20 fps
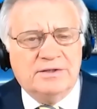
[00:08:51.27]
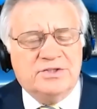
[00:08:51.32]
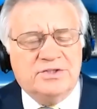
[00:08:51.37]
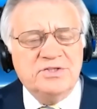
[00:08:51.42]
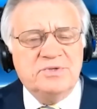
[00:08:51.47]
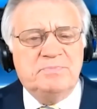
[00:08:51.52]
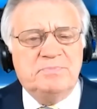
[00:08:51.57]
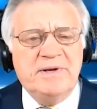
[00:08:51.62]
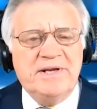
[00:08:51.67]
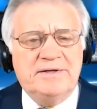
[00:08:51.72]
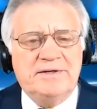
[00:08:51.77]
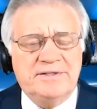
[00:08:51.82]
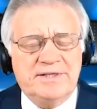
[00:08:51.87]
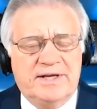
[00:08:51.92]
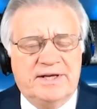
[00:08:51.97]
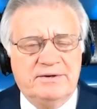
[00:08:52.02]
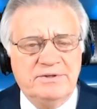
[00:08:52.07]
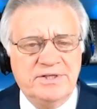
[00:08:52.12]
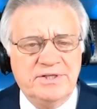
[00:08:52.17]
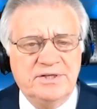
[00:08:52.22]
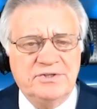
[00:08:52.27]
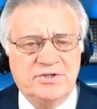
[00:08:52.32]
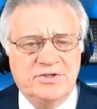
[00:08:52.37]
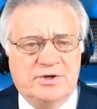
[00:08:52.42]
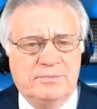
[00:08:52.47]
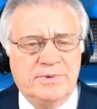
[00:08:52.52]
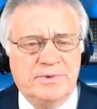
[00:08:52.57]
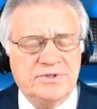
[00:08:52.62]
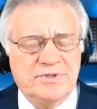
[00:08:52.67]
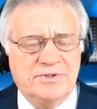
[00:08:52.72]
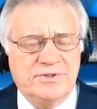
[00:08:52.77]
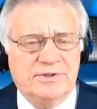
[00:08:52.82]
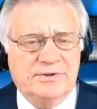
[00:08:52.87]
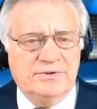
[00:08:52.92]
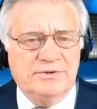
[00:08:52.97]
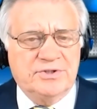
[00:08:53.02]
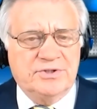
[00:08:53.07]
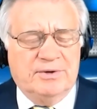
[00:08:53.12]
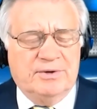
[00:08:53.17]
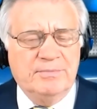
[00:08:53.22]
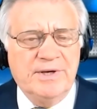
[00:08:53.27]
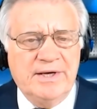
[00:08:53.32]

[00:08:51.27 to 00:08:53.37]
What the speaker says: Just being a doubting Thomas, but